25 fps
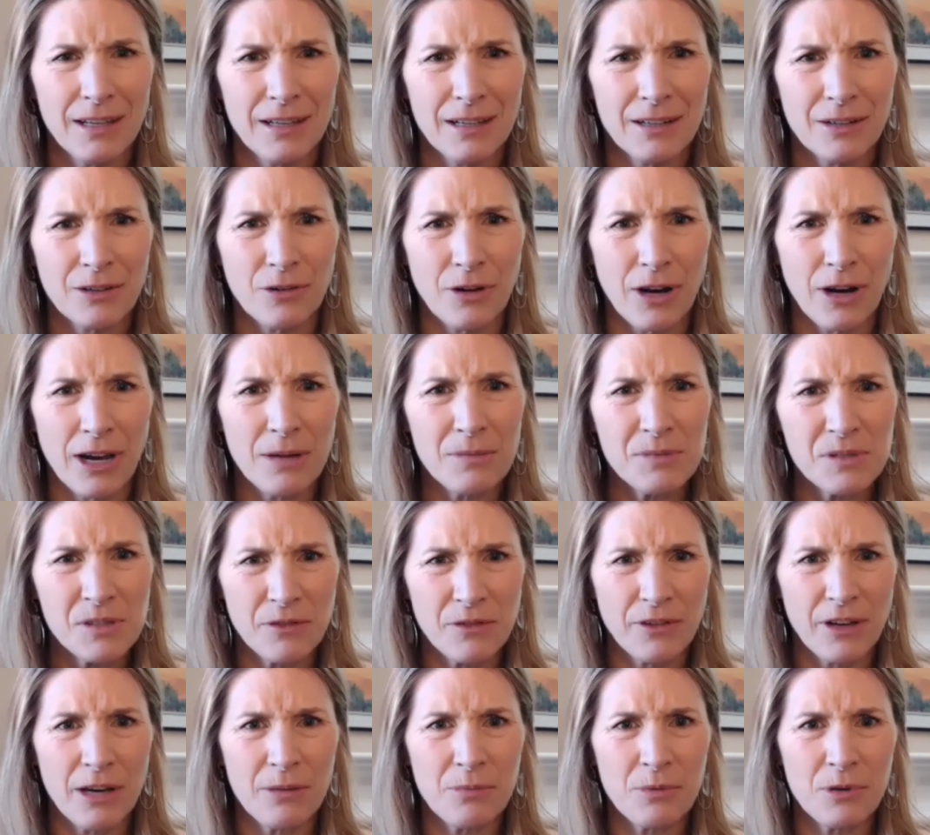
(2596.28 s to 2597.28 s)
grams of
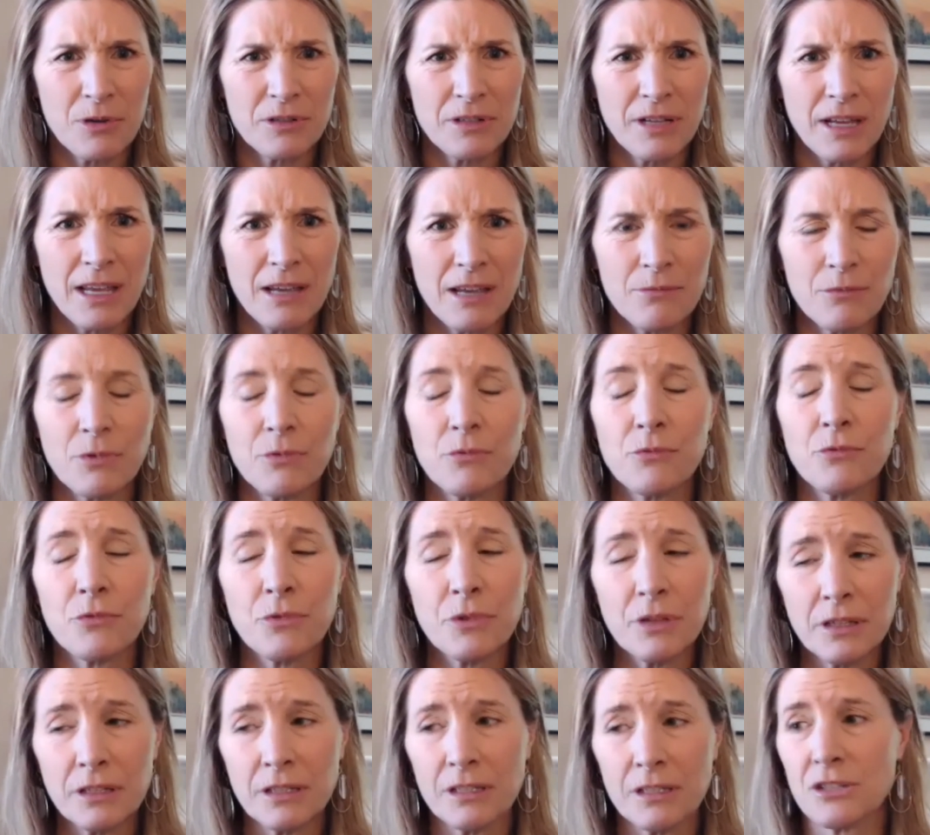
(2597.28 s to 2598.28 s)
fiber a day. We
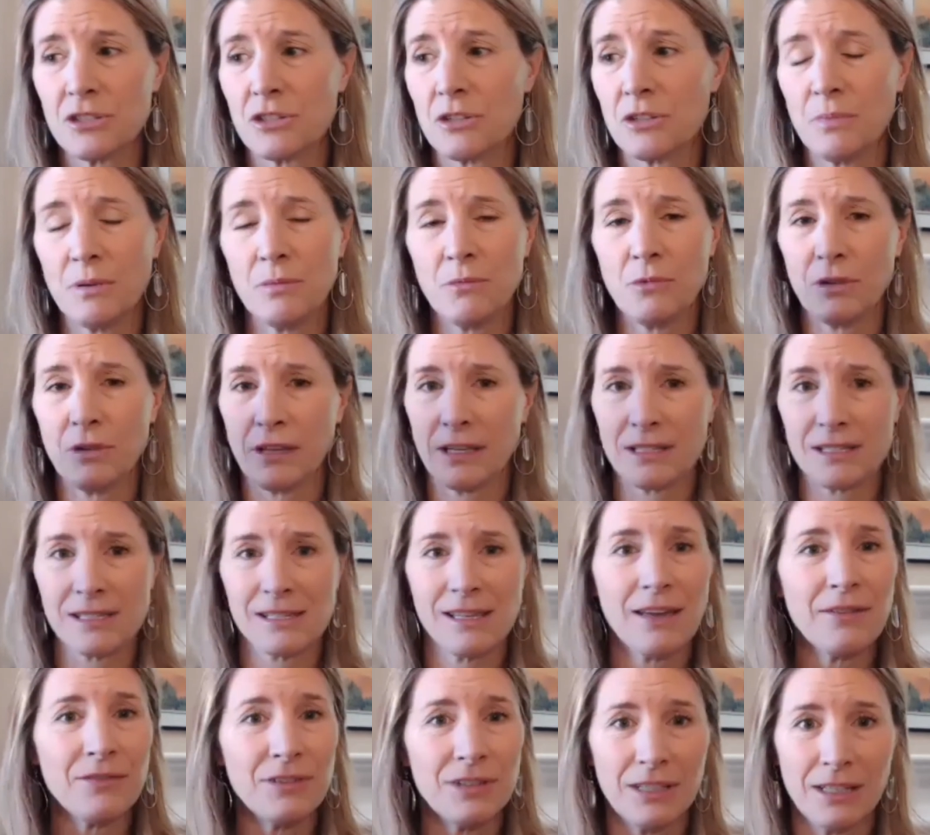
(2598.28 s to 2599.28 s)
really should be more like
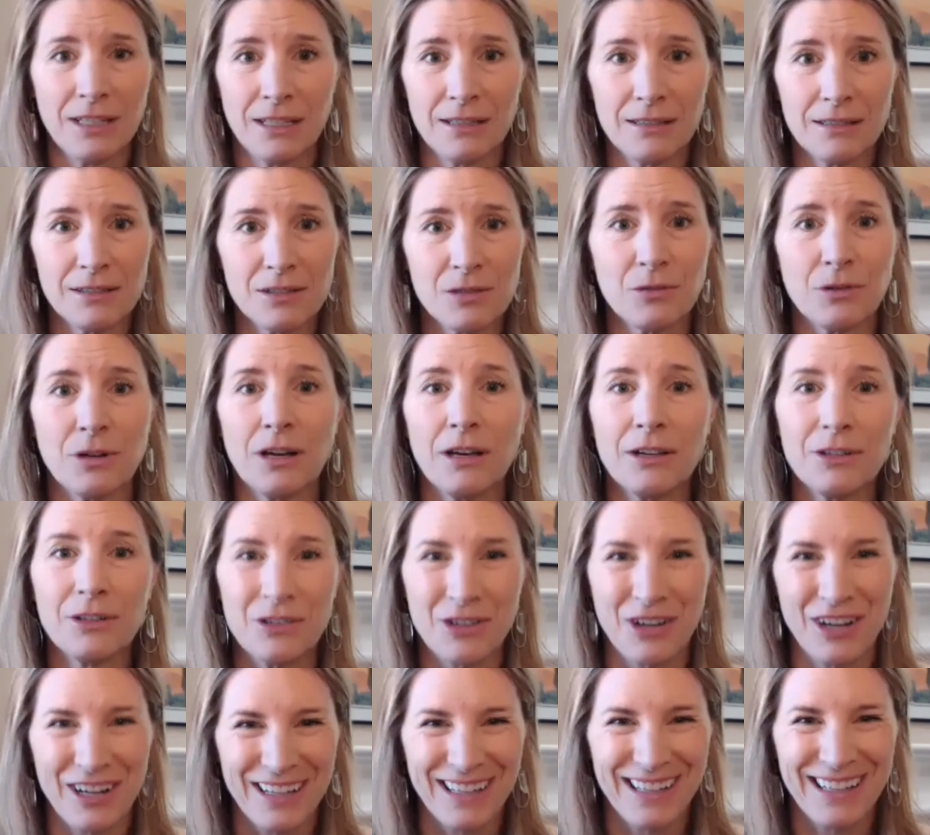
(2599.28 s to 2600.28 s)
70 to
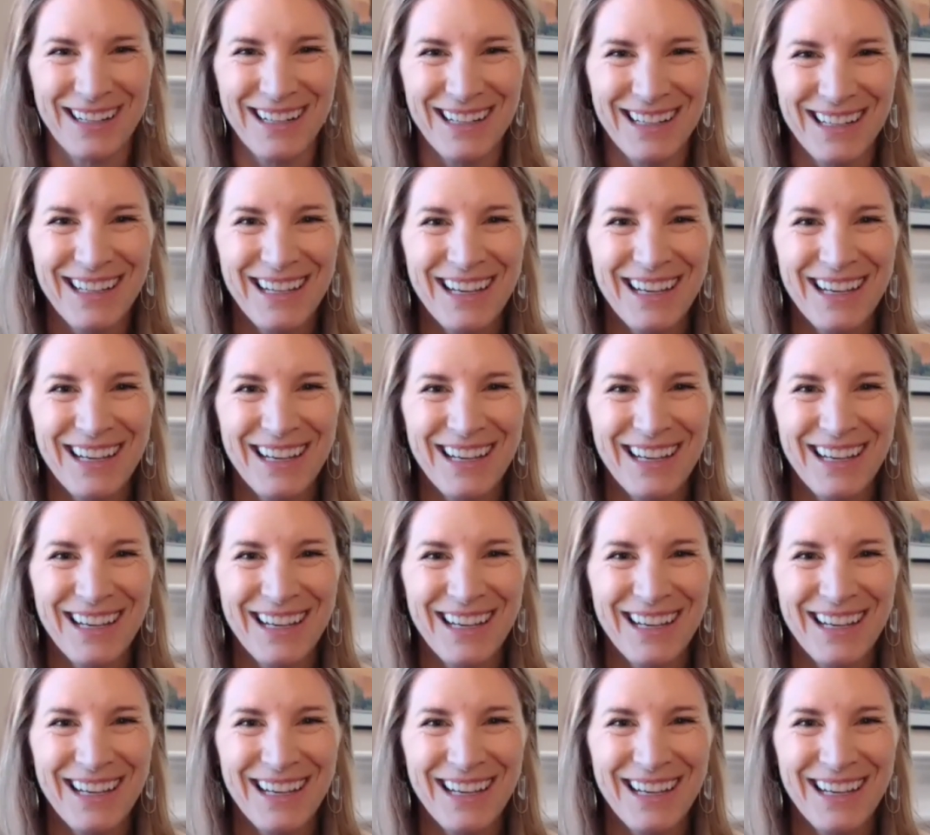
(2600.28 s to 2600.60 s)
100.